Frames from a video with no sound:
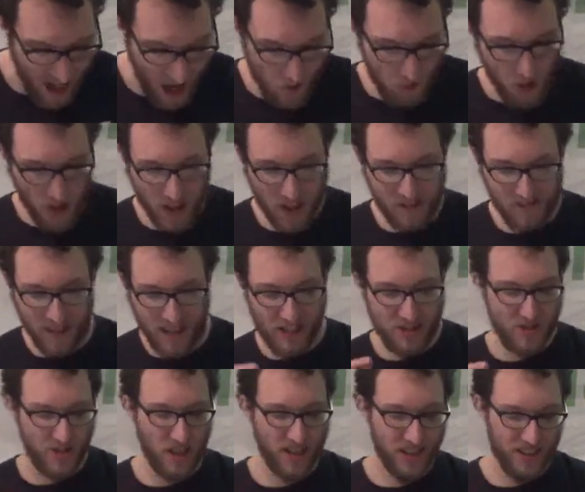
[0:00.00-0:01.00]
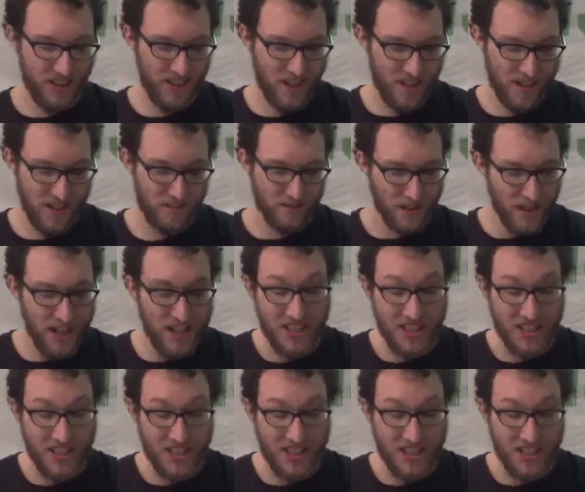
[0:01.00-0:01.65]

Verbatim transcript: I wonder if I struck a nerve.